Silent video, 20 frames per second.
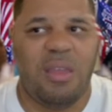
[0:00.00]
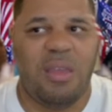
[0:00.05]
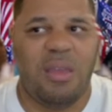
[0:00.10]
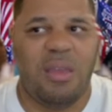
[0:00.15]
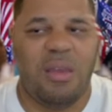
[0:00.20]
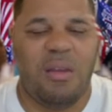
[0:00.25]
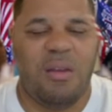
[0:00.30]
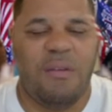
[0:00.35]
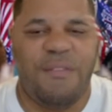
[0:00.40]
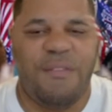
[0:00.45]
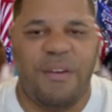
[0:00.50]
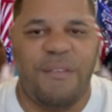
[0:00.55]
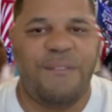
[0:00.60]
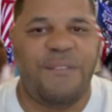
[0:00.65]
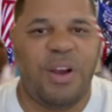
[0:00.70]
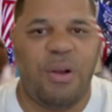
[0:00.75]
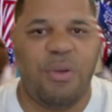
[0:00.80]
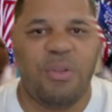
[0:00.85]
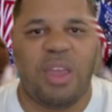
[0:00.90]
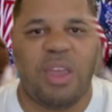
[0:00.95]
for
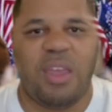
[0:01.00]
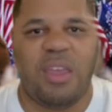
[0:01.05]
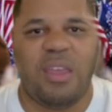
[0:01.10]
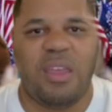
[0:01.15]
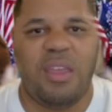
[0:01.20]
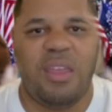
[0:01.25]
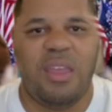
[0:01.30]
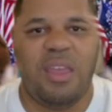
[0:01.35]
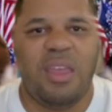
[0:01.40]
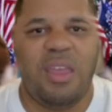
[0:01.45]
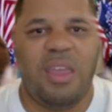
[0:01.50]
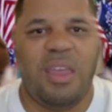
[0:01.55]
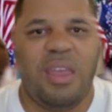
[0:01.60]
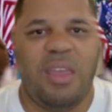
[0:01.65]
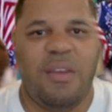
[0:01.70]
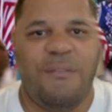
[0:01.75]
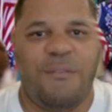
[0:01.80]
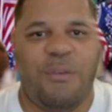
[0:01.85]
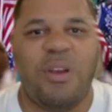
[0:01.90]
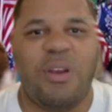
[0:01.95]
voting
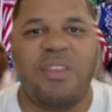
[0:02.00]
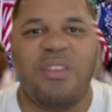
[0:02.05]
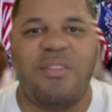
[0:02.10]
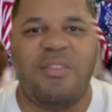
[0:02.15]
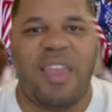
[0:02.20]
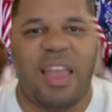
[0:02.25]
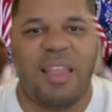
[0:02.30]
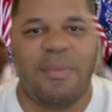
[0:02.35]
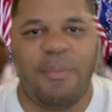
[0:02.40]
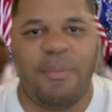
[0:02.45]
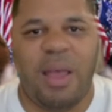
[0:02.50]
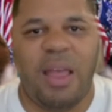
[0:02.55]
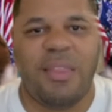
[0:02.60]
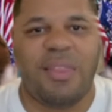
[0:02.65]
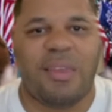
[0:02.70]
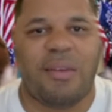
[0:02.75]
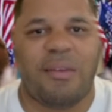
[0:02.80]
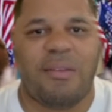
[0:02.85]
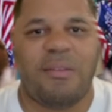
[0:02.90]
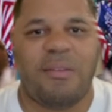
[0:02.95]
for his dead
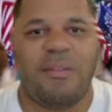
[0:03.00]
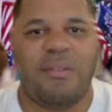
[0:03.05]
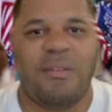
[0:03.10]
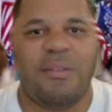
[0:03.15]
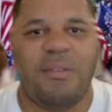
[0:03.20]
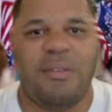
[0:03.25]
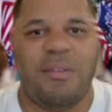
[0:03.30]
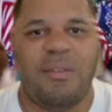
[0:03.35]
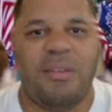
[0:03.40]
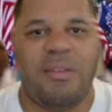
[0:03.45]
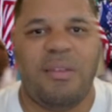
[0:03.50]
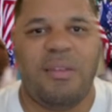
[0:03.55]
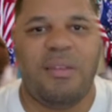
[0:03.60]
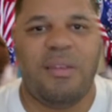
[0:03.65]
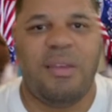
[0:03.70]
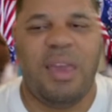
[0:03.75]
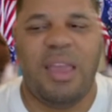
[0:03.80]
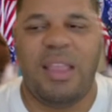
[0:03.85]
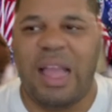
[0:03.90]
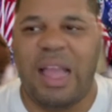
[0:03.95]
mother.
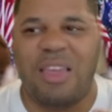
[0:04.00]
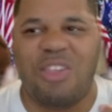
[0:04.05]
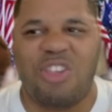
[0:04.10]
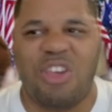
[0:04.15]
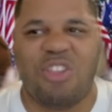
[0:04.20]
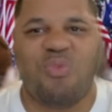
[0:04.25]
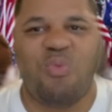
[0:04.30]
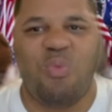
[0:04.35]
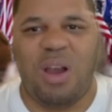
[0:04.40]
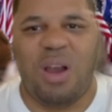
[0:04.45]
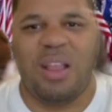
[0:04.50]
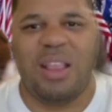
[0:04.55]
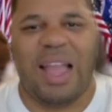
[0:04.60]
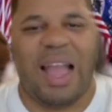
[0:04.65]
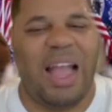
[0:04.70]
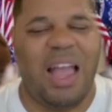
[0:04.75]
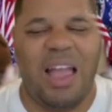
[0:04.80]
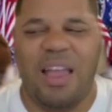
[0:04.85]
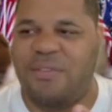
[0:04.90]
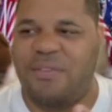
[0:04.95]
And that's just one
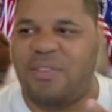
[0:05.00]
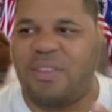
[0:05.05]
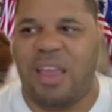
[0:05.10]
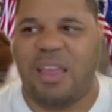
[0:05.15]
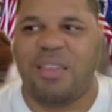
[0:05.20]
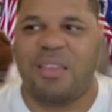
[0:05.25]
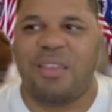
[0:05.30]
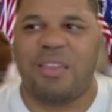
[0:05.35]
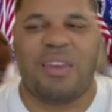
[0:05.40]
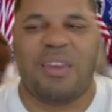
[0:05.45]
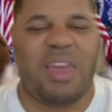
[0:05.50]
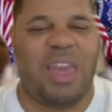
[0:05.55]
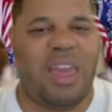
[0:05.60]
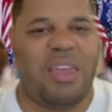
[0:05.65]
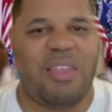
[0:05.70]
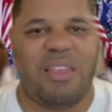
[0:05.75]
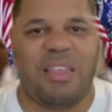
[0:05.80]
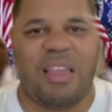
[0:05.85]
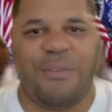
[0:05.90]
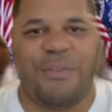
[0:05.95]
of dozens of
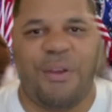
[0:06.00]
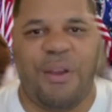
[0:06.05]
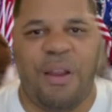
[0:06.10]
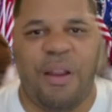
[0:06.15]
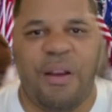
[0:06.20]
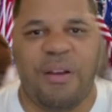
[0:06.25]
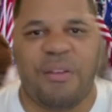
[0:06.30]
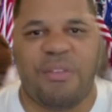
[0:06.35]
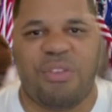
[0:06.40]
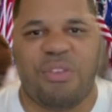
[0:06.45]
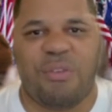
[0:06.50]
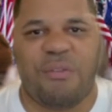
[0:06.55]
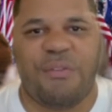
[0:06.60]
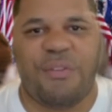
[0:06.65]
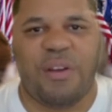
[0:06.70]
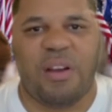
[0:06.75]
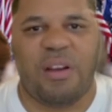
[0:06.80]
cases I've heard so far.